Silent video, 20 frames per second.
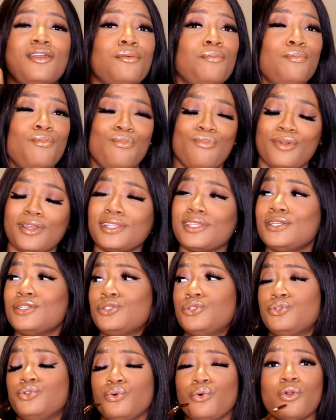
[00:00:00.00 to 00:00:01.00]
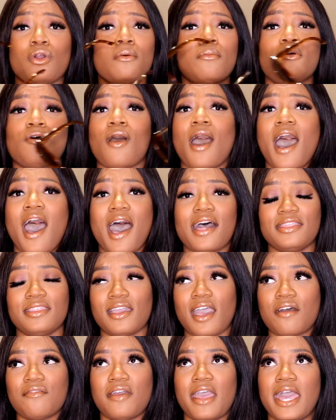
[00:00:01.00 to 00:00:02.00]
They're really durable. I
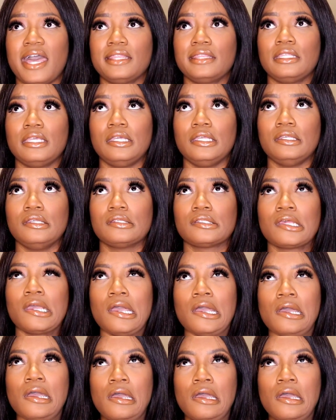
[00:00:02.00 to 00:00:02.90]
think I've had these,